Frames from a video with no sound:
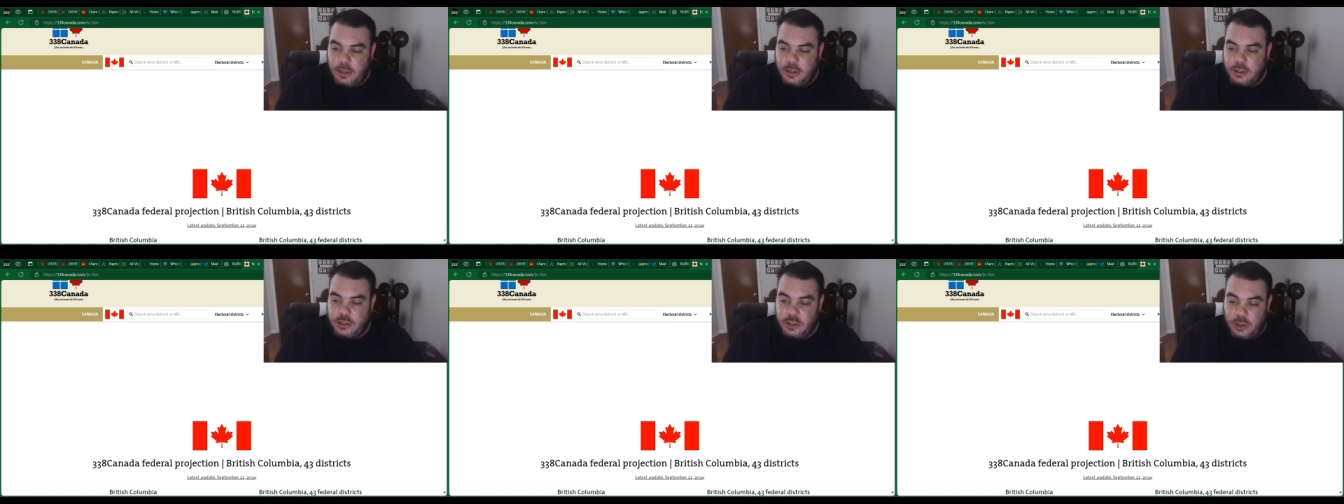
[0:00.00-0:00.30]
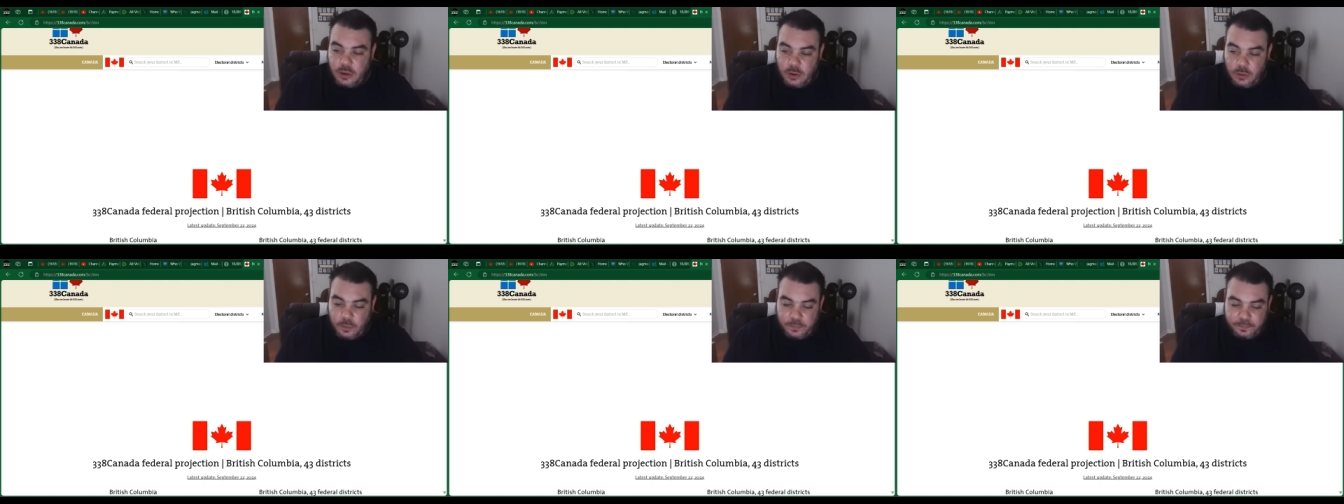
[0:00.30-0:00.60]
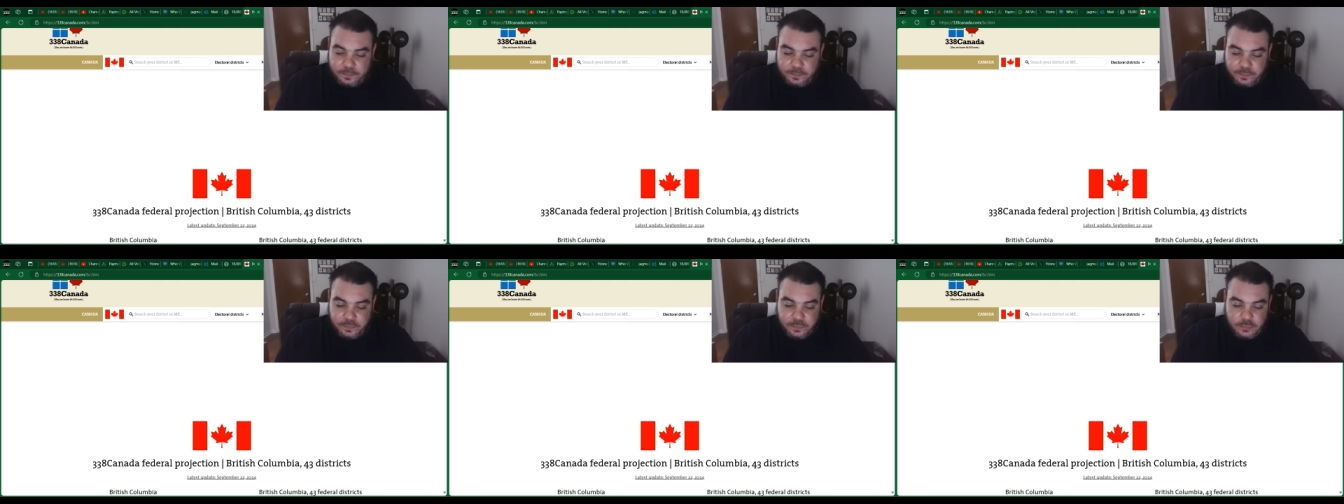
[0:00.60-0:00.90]
So,
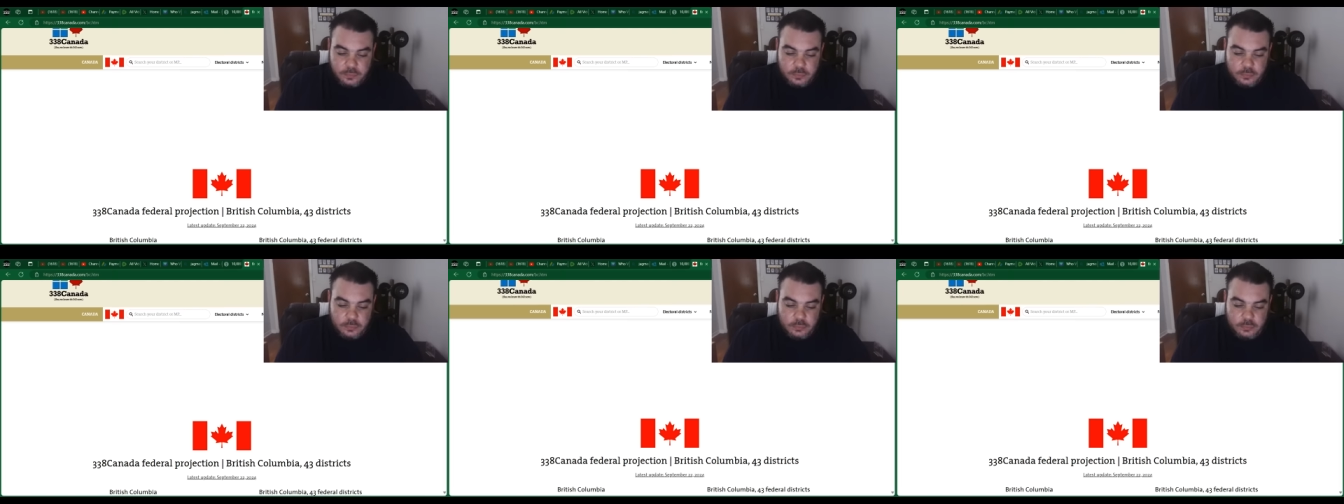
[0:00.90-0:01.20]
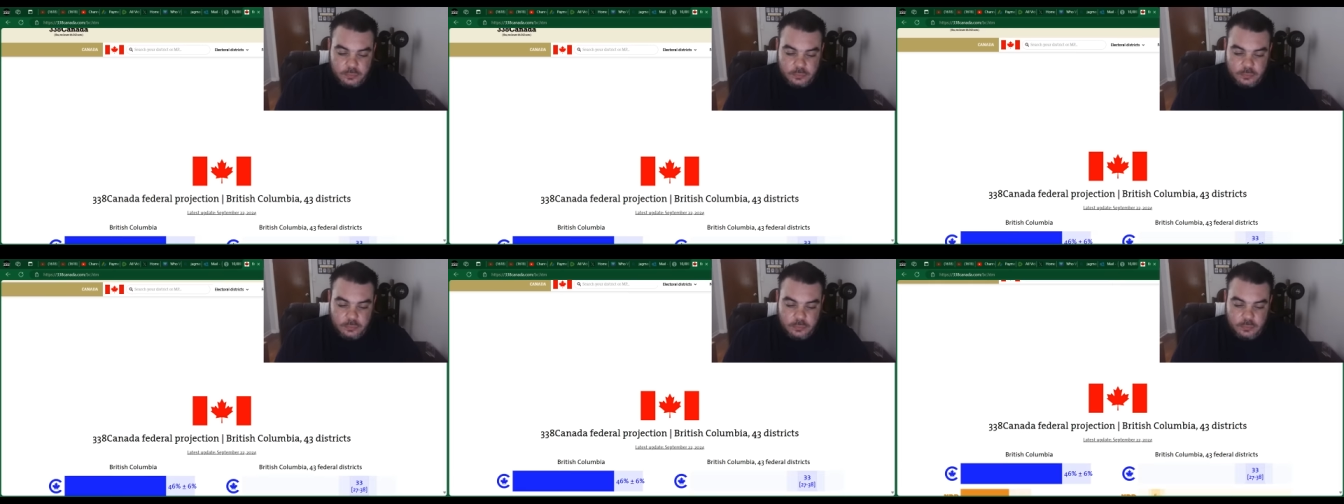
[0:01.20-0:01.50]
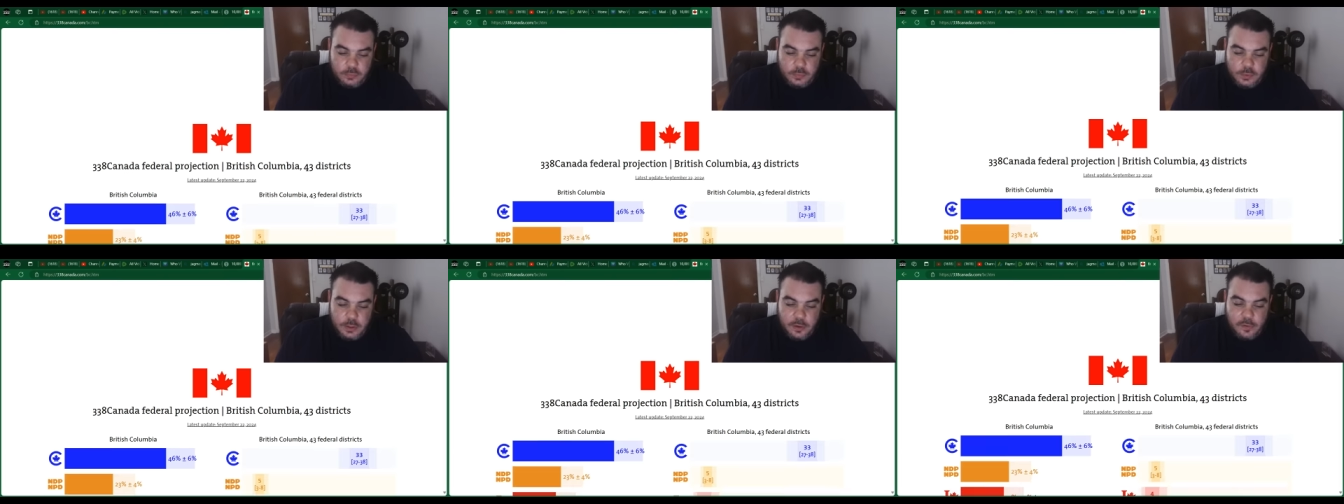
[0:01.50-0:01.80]

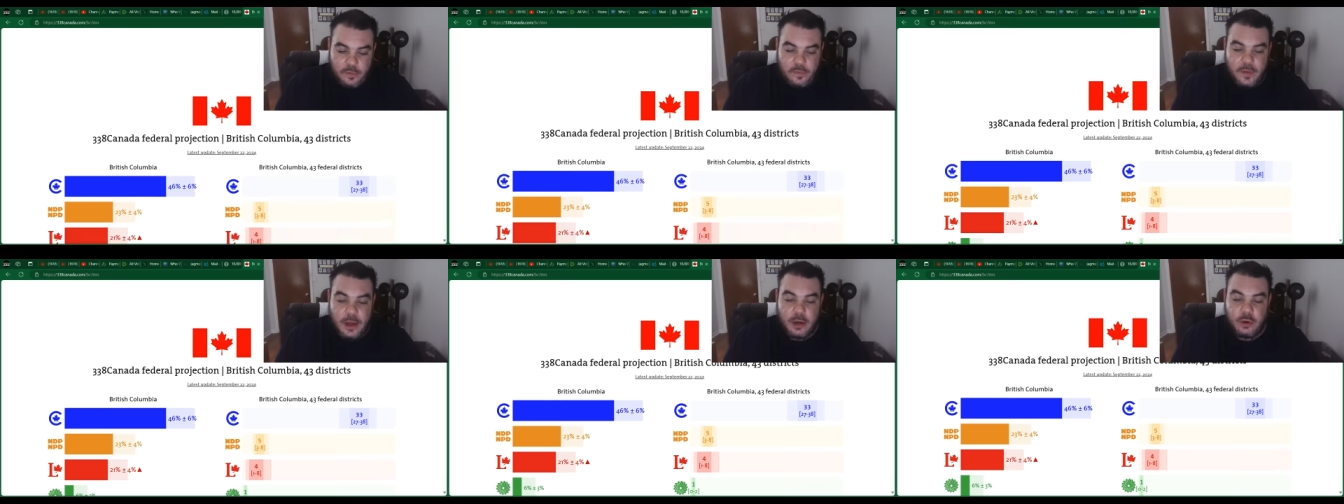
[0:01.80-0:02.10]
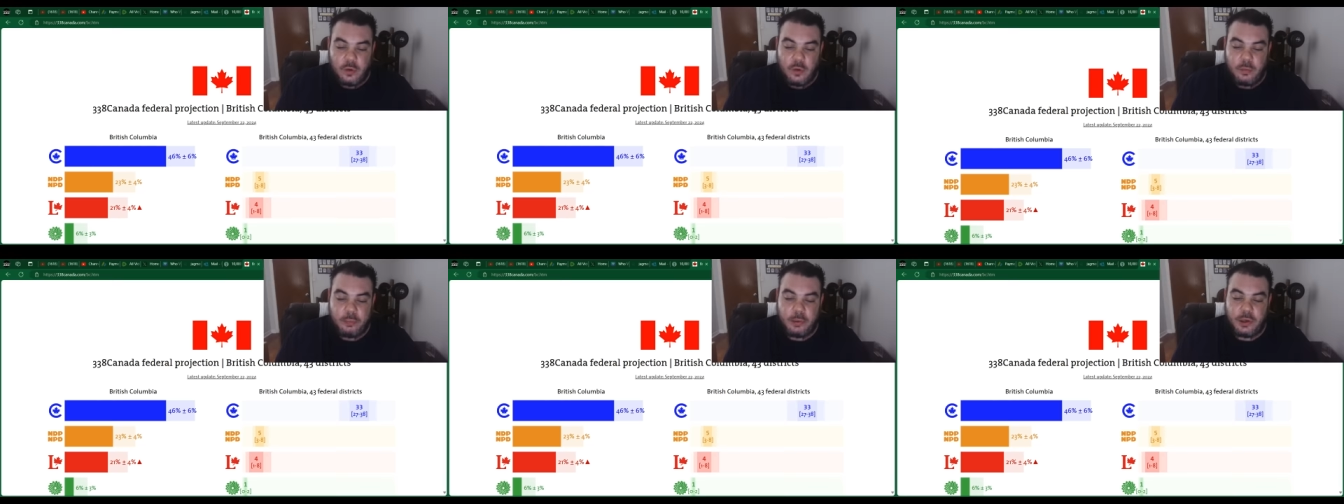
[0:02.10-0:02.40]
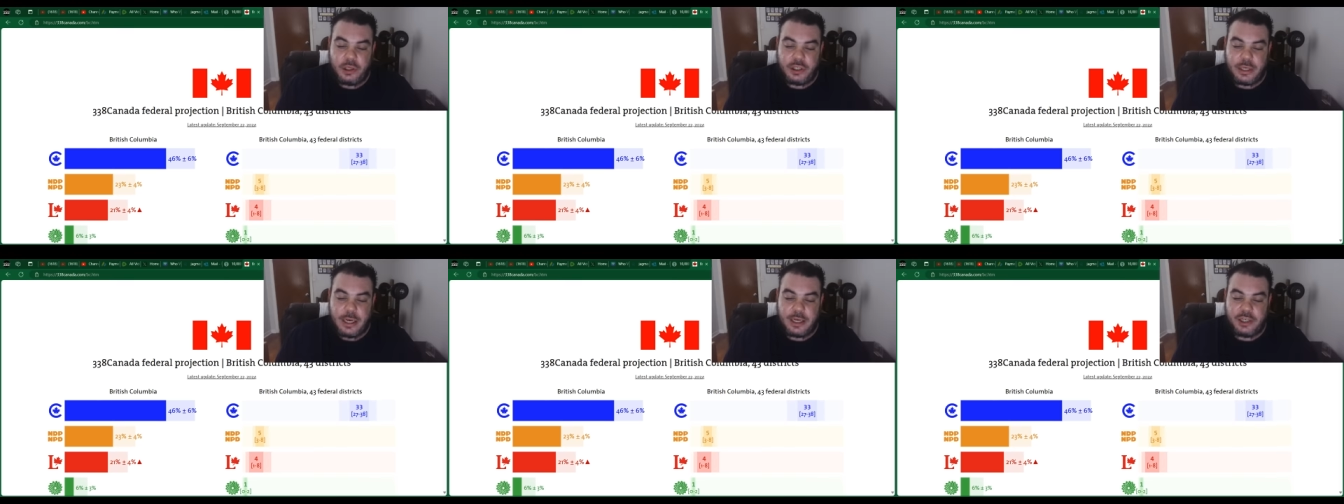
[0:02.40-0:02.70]
Federal
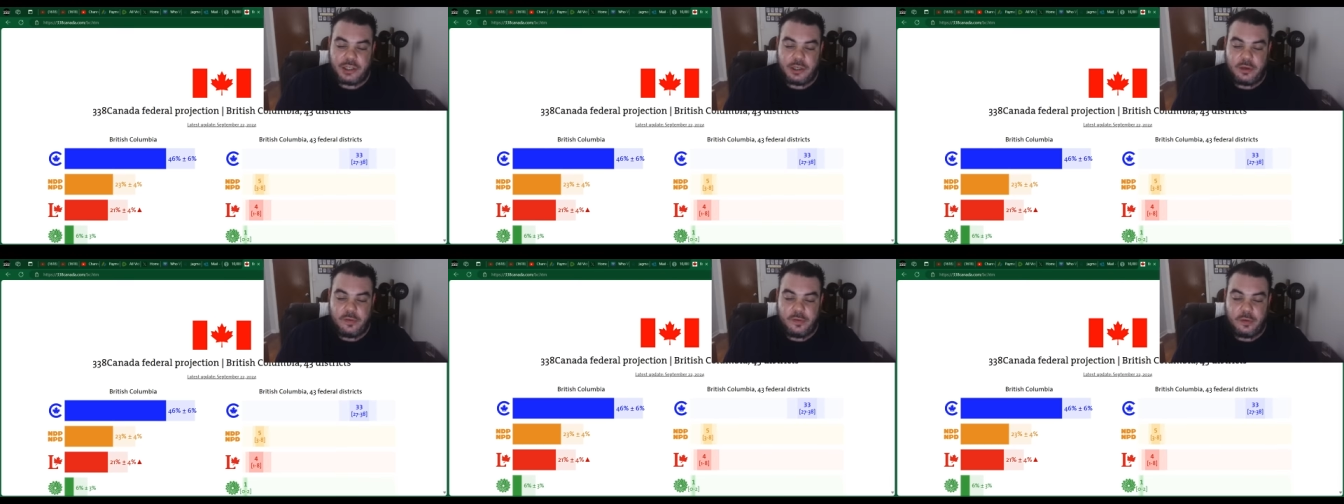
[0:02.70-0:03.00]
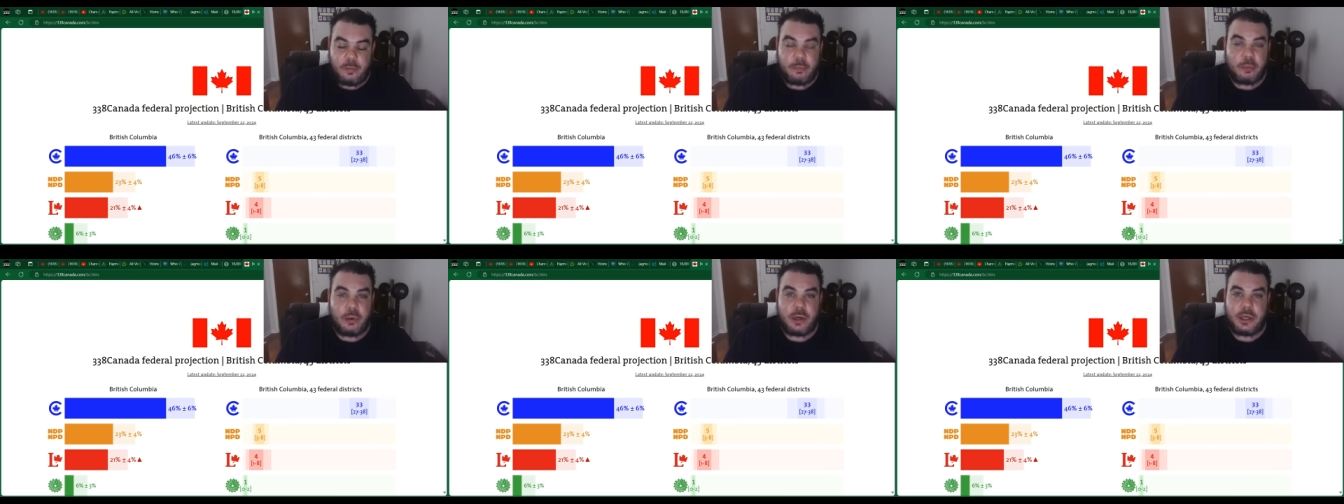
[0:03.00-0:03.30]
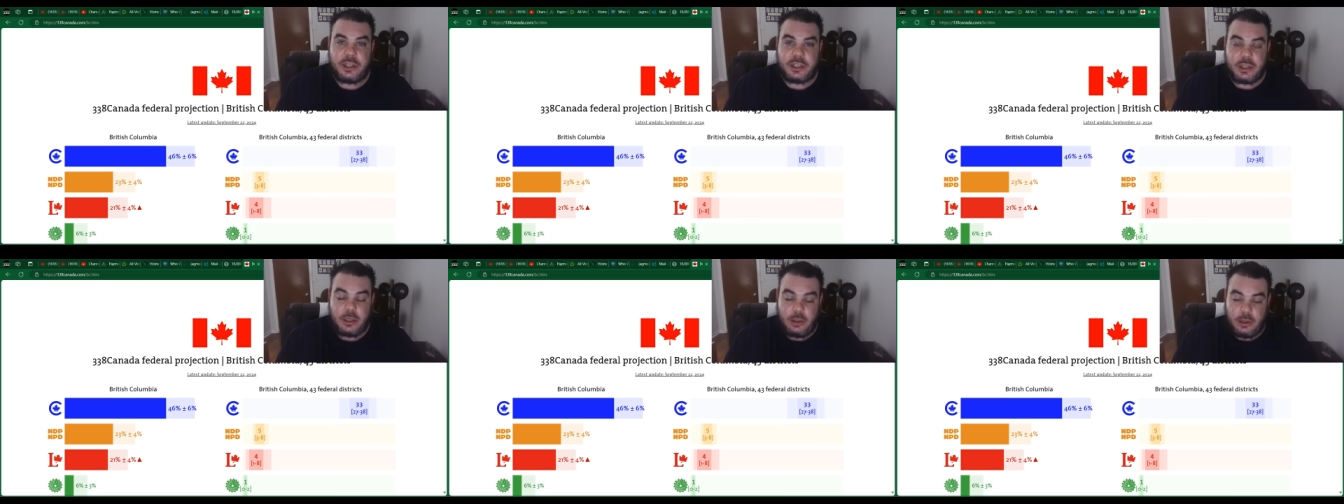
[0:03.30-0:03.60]
projection for
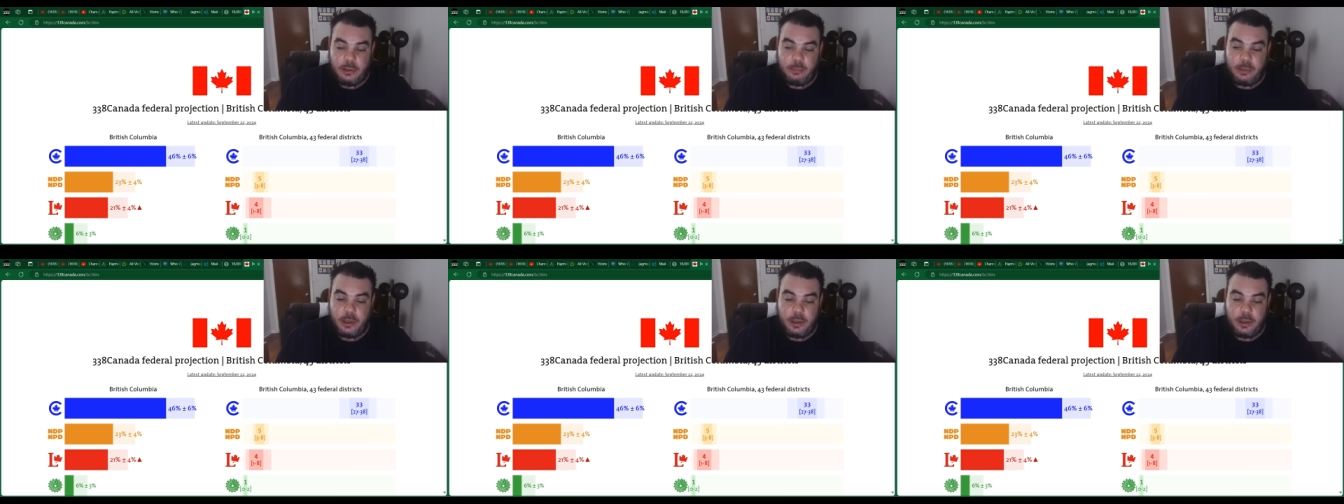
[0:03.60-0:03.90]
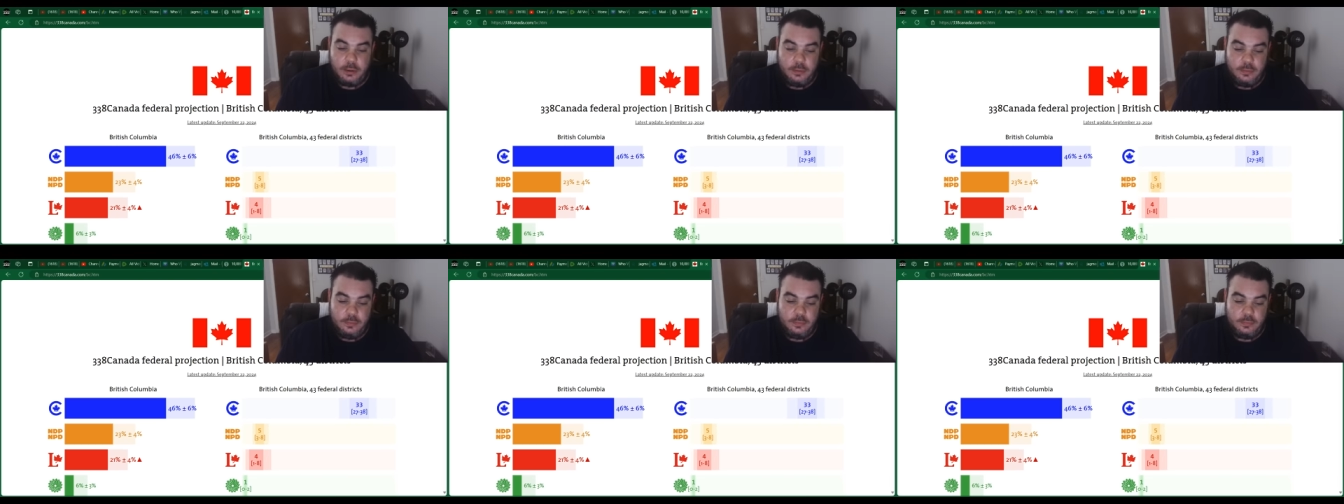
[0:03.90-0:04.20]
British Columbia.